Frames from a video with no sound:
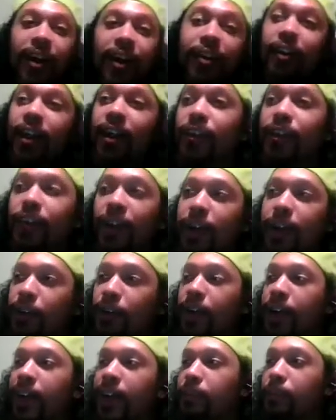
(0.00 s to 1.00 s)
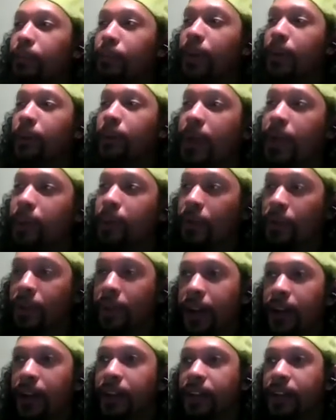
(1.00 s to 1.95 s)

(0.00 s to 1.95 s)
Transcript: a lot of great creative people there,